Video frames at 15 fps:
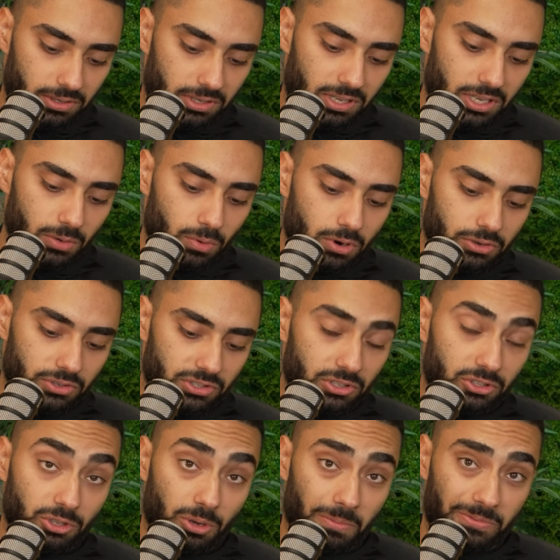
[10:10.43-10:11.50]
keywords in the
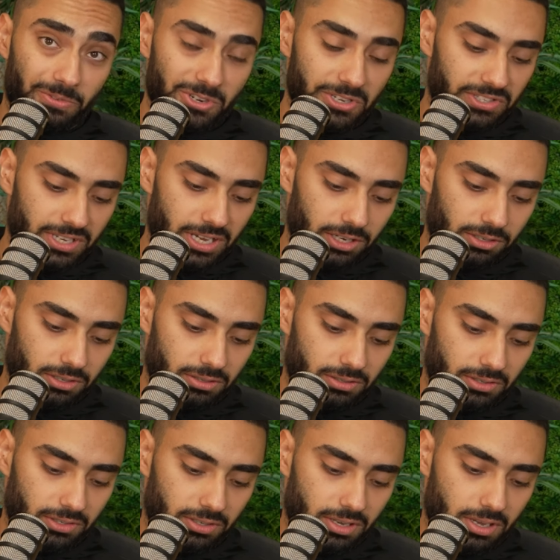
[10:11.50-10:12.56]
top three
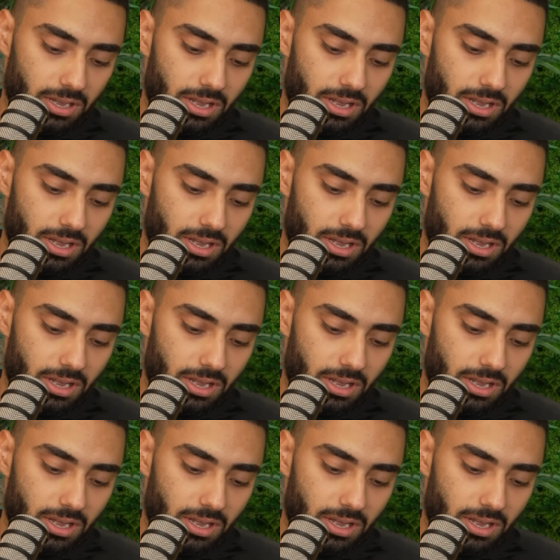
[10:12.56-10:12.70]
sections